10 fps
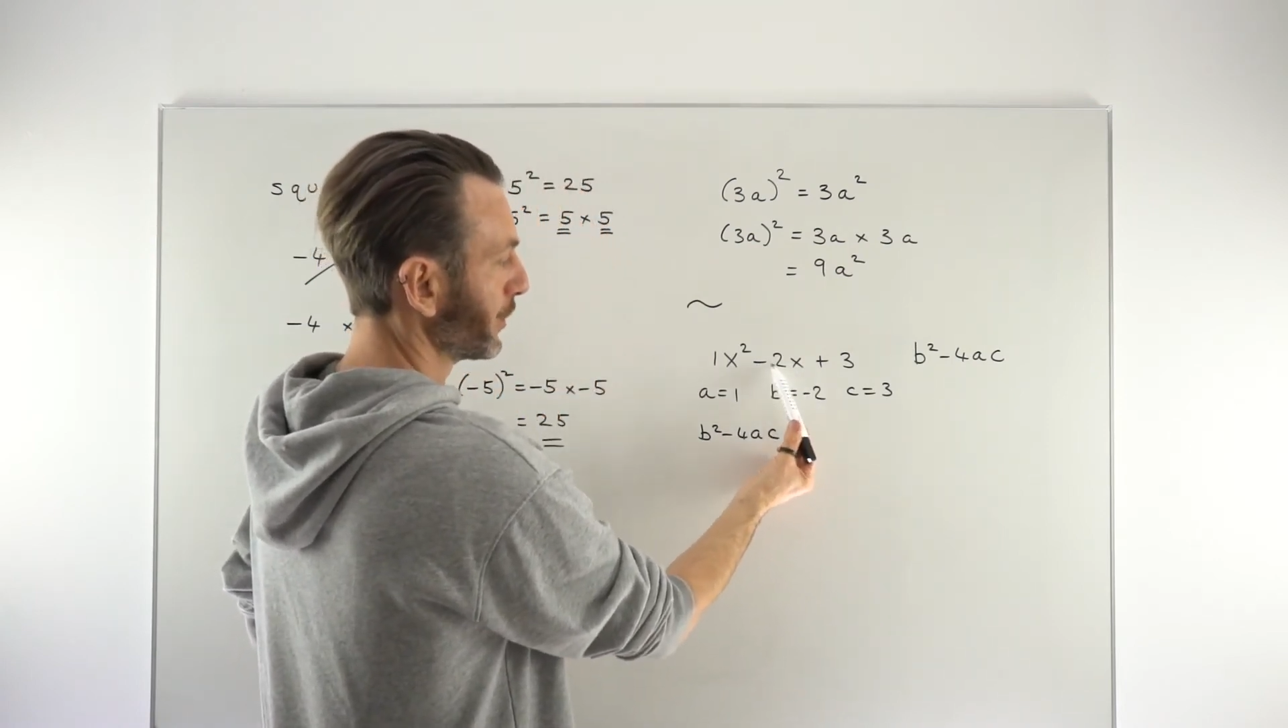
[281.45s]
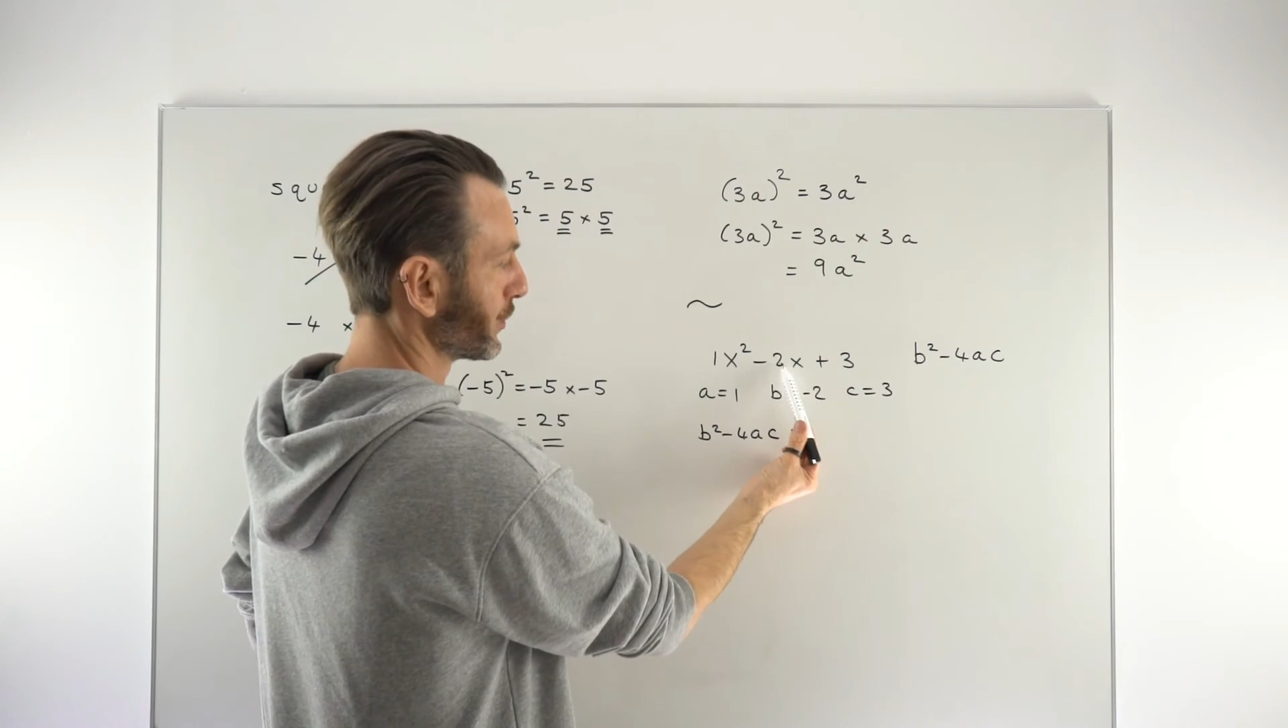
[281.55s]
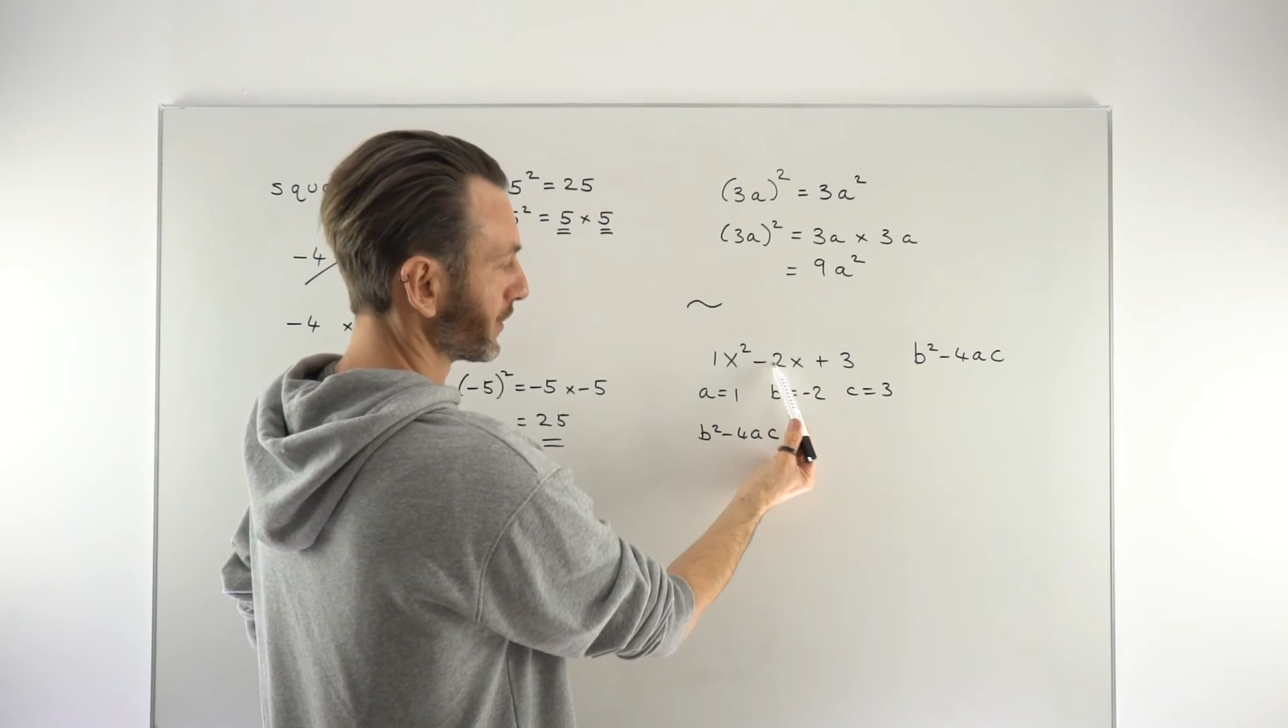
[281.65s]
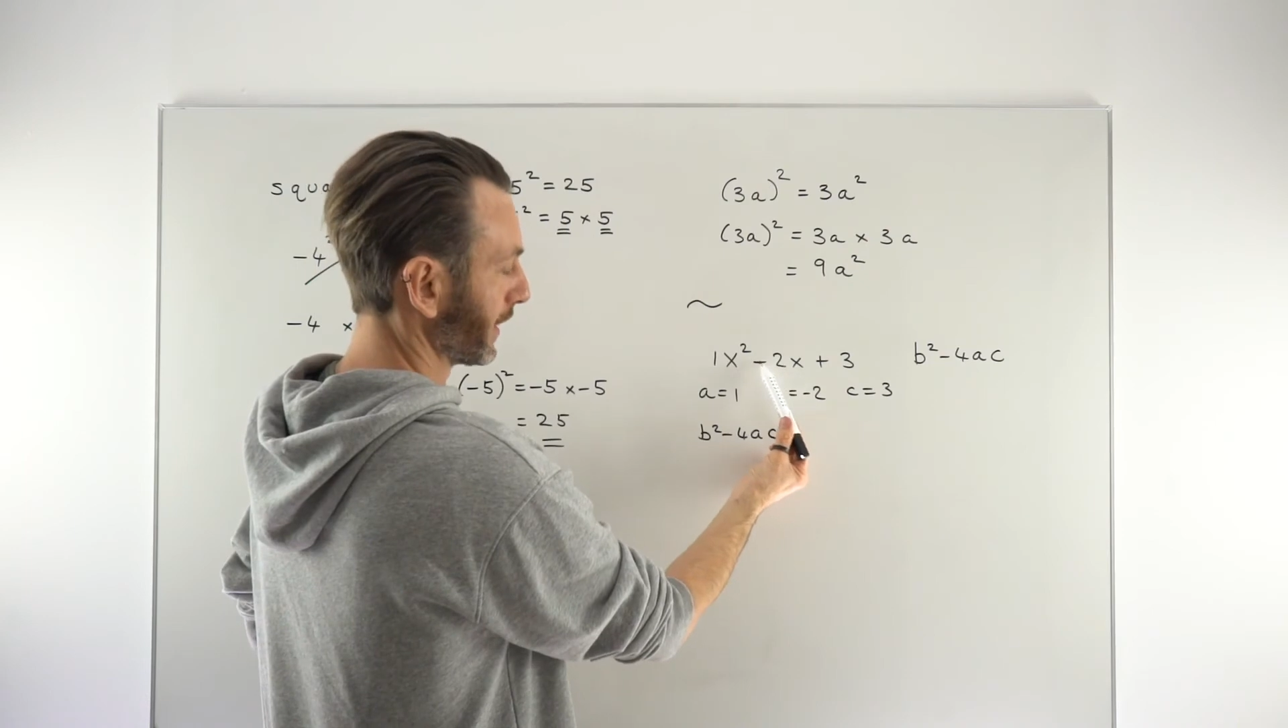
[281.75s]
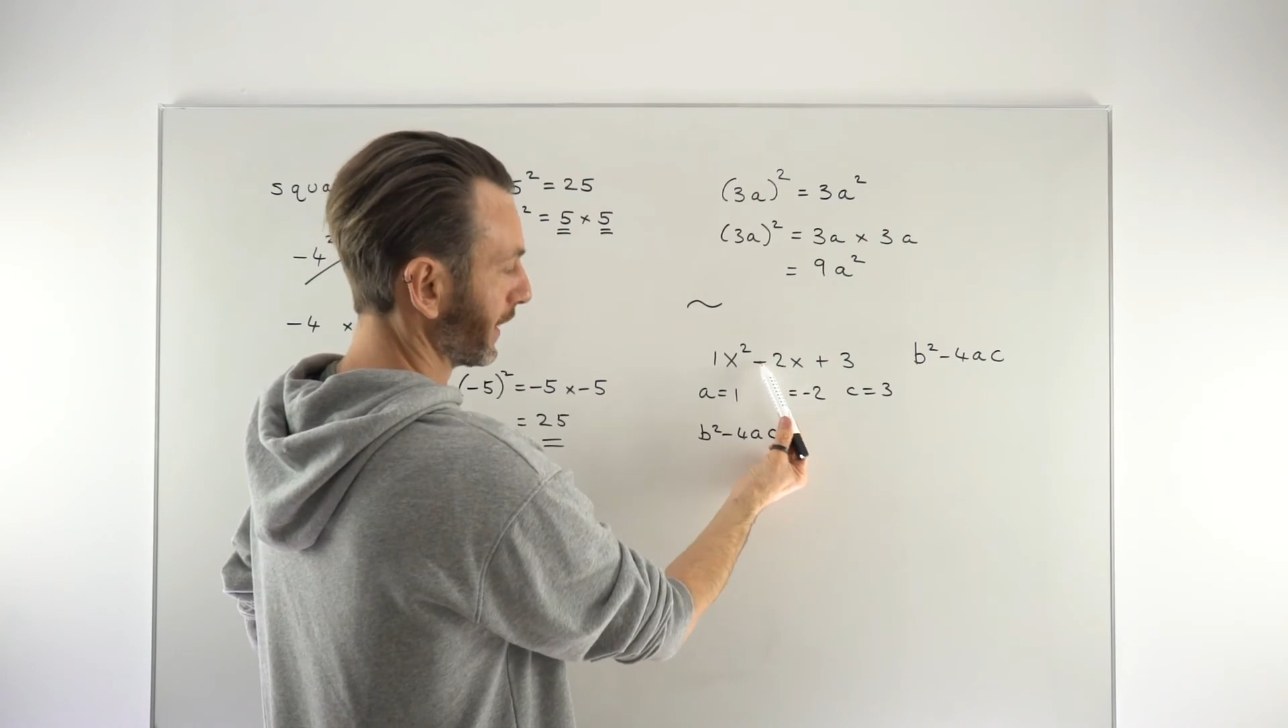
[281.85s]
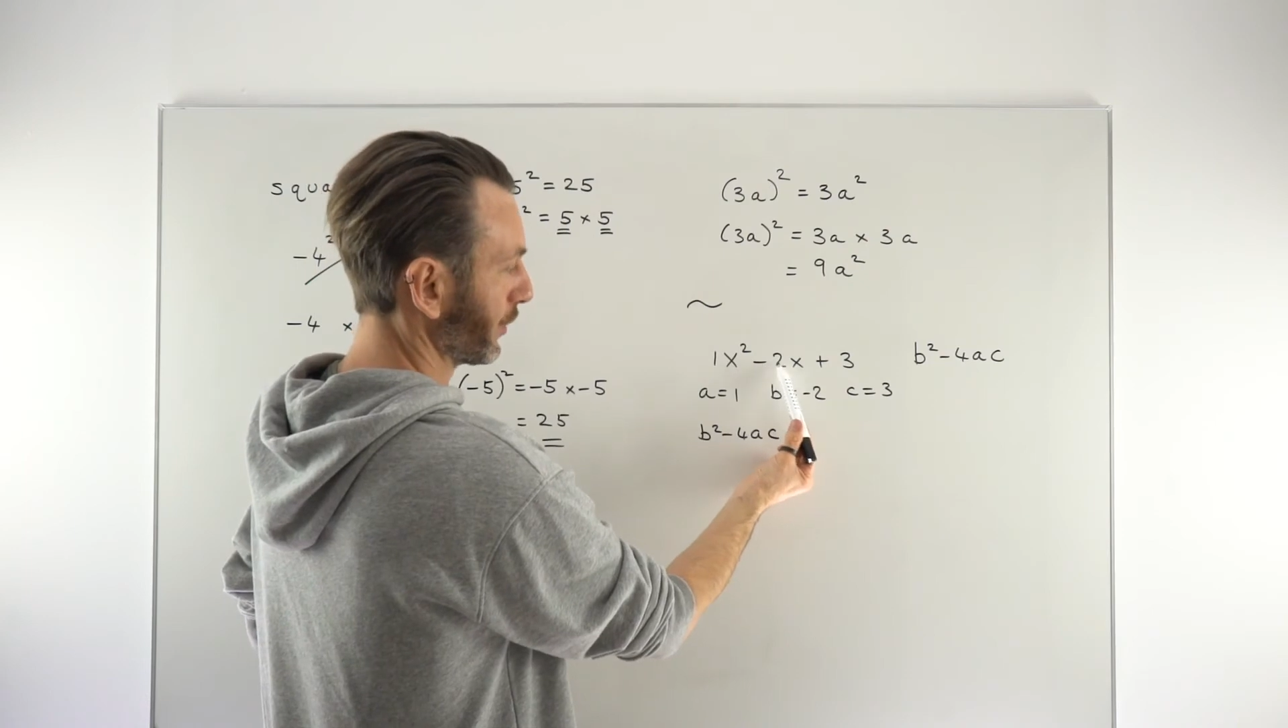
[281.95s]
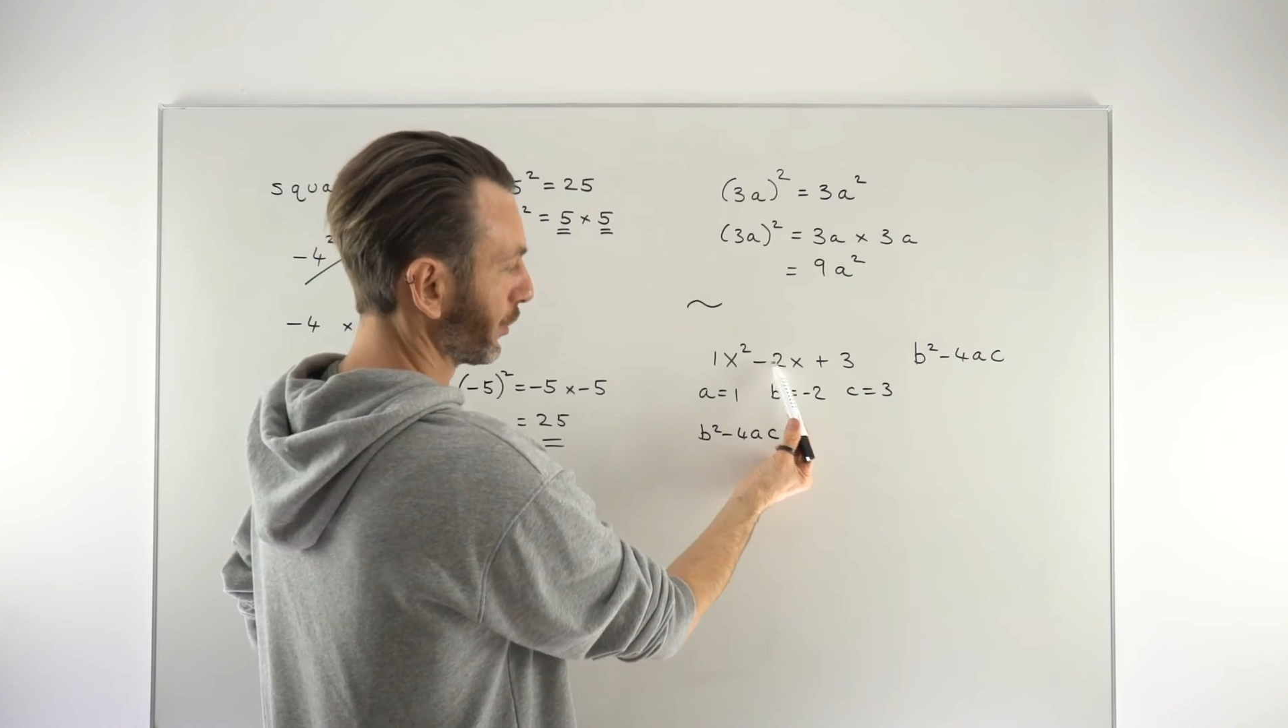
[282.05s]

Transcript: which is the,